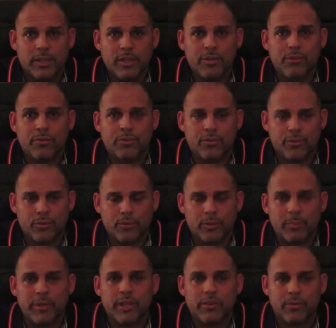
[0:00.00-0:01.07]
He used to do the
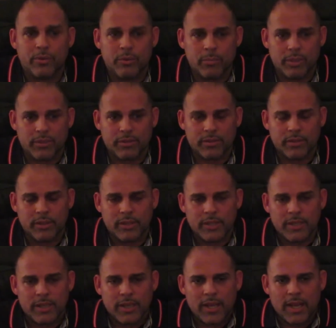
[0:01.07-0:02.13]
peak tournaments.
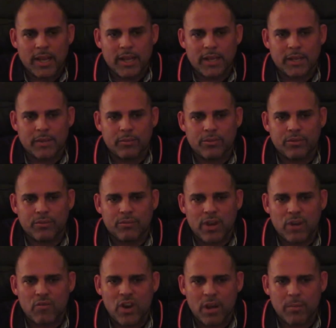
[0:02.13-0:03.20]
And it was a
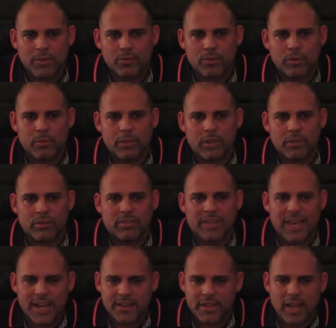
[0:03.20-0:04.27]
round robin tournament. On
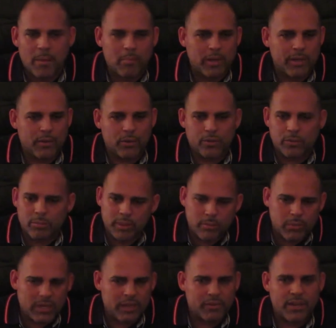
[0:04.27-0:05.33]
Saturday, I played all the B
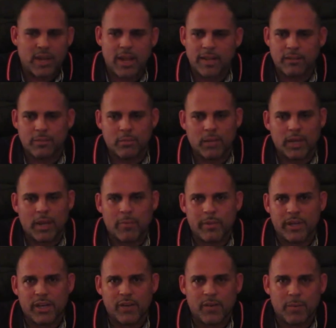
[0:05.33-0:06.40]
players that I had to play. I
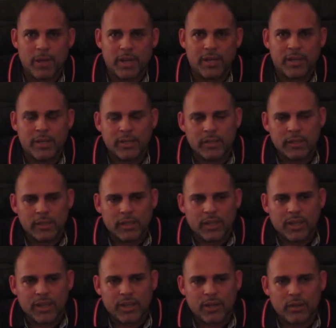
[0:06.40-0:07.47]
beat everybody.
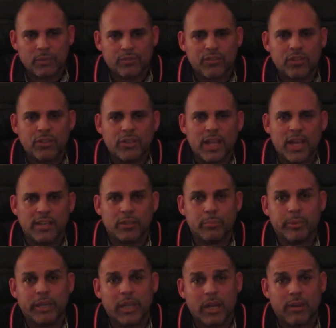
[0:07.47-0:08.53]
And on Sunday, I had to
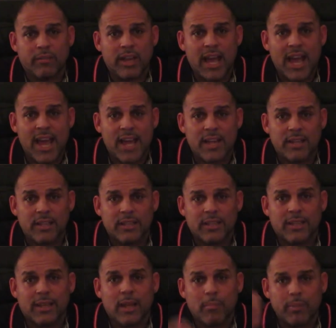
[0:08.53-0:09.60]
pick out of a hat.
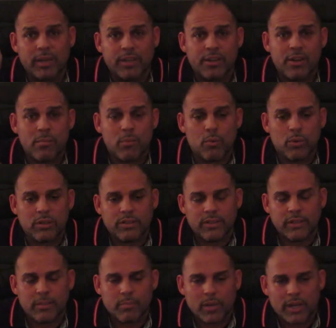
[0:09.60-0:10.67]
And I picked the number 1
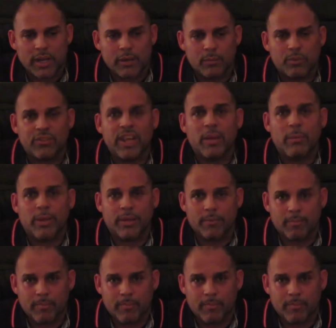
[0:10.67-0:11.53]
seeded player. It was Emmett.